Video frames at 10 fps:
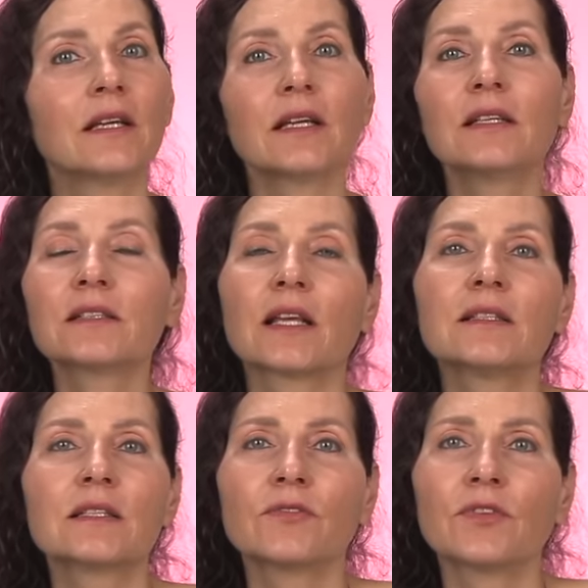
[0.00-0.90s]

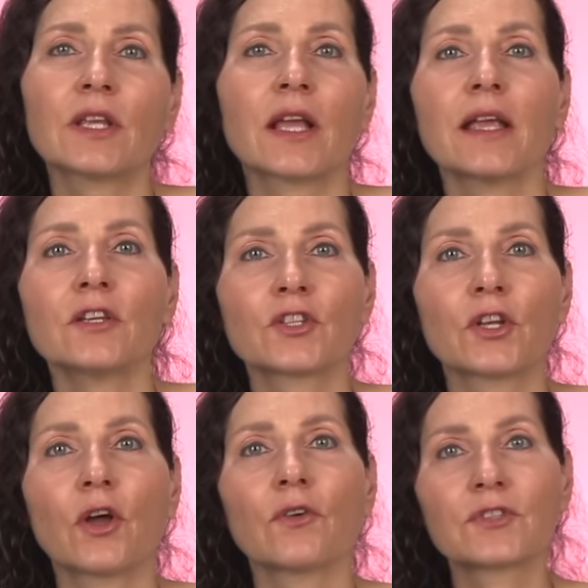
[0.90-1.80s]

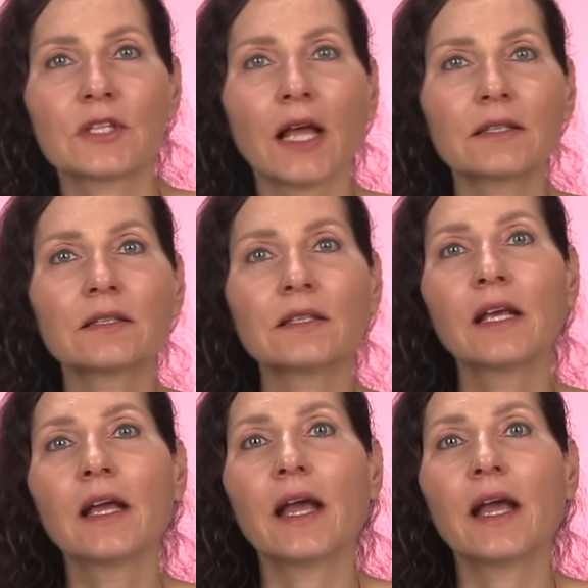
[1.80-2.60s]
intensification of sudden